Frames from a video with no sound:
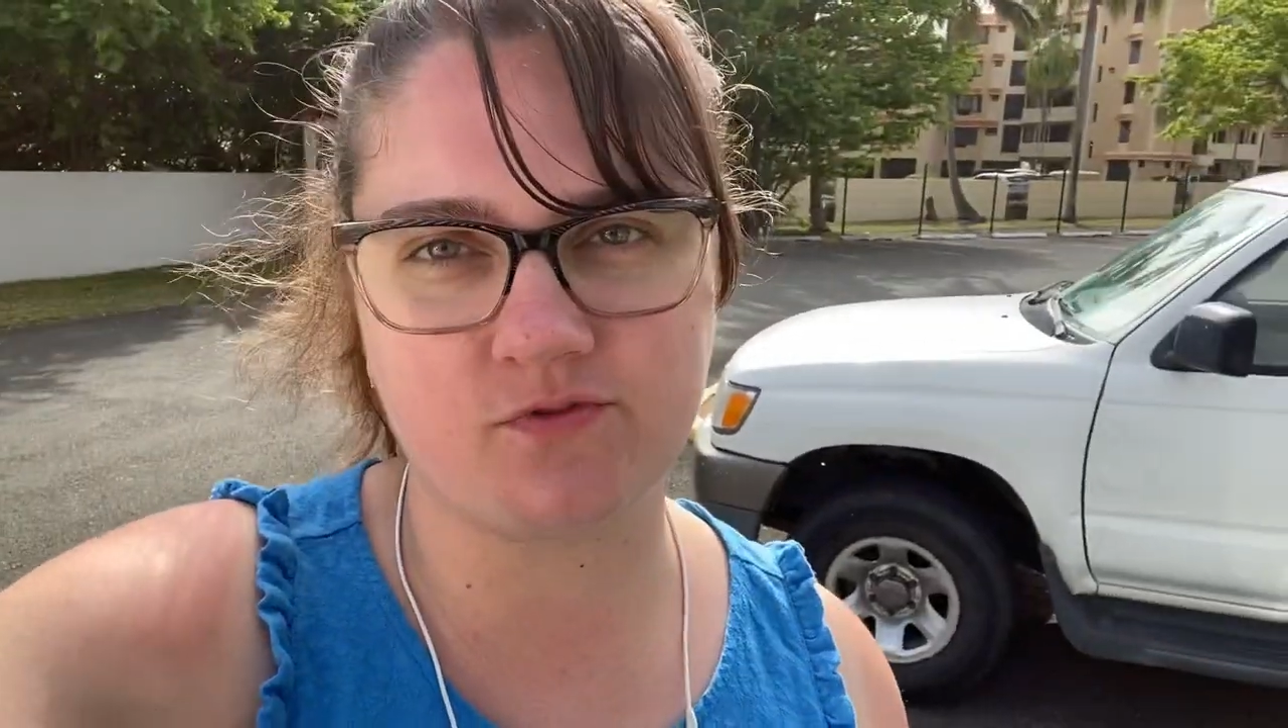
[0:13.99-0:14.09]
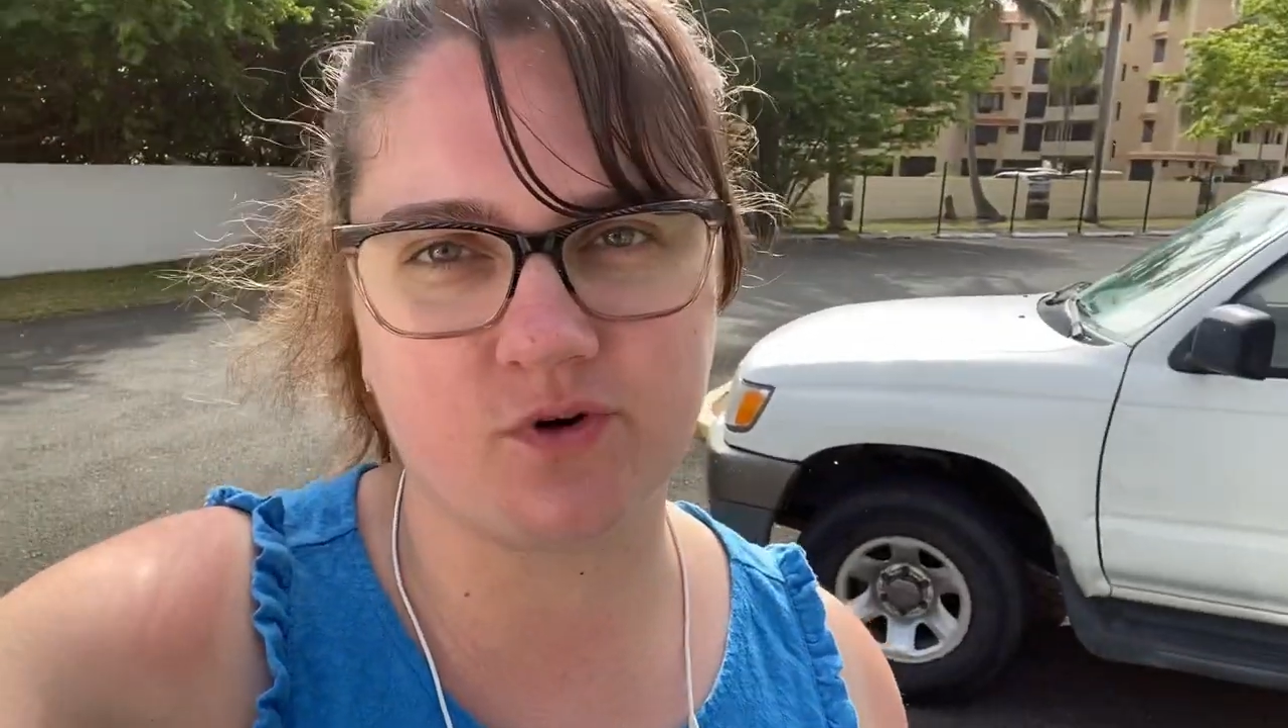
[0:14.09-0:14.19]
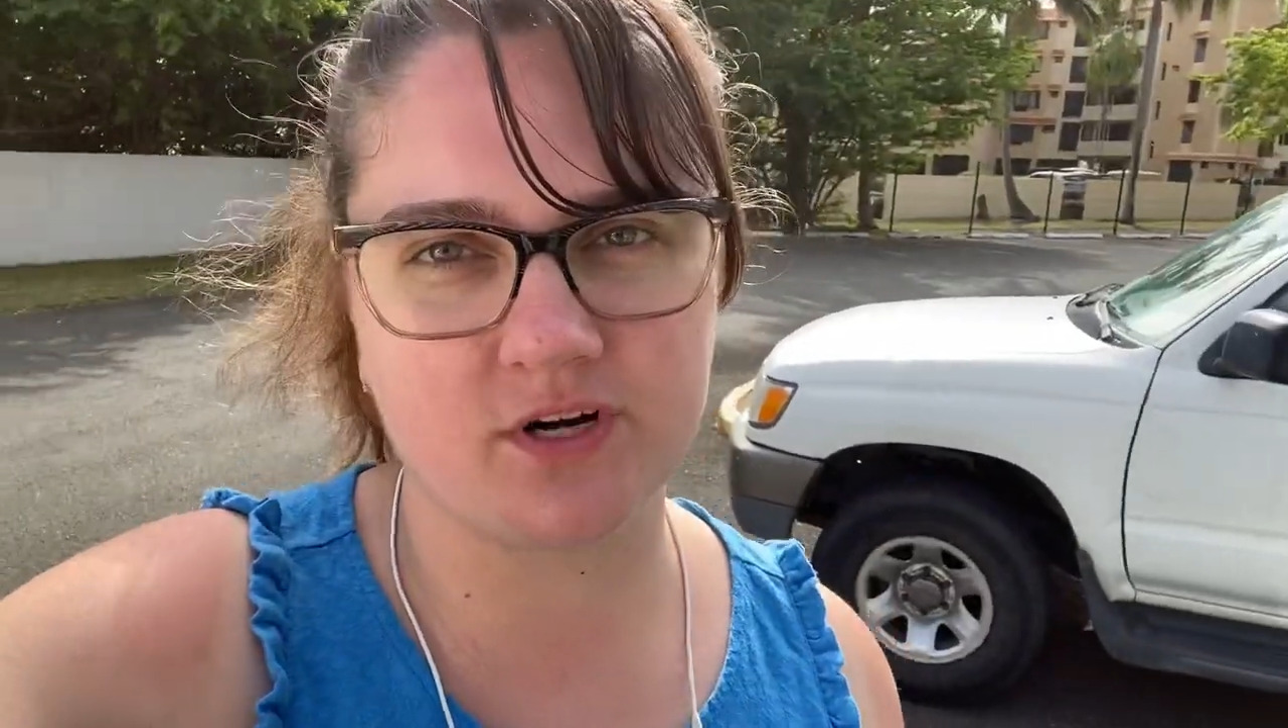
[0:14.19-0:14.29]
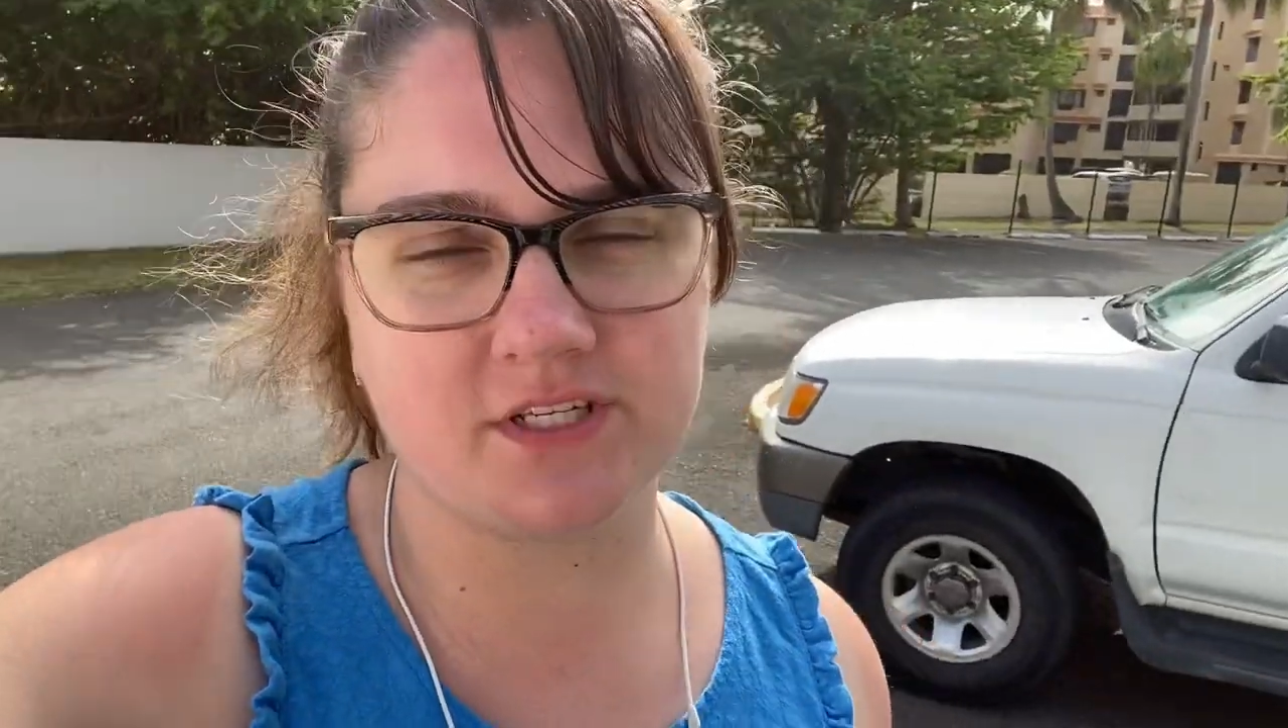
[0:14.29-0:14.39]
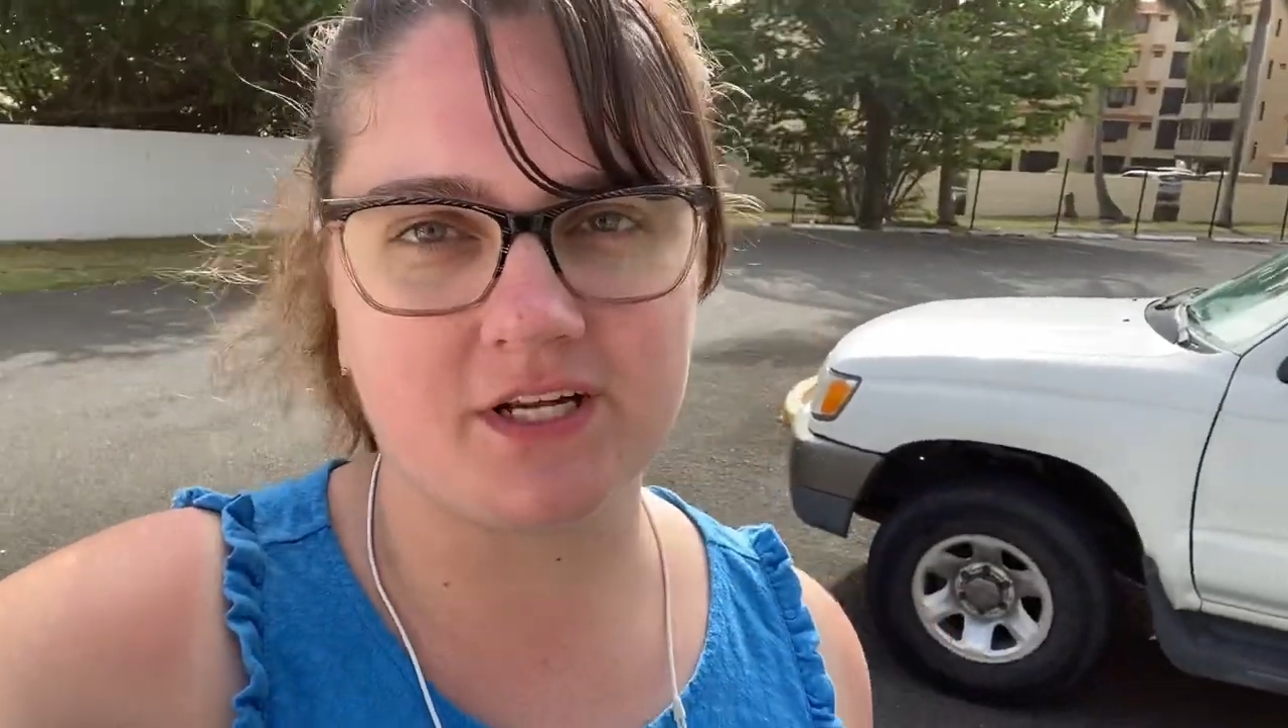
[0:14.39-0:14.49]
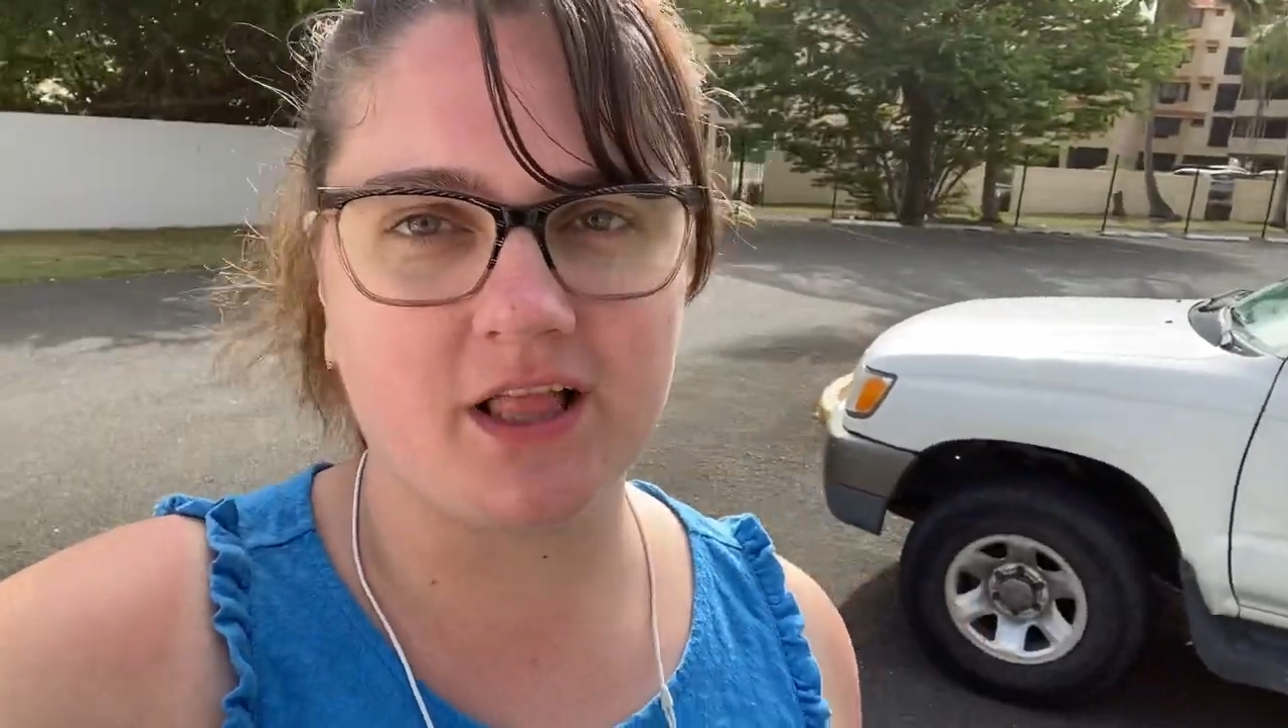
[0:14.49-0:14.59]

Forest to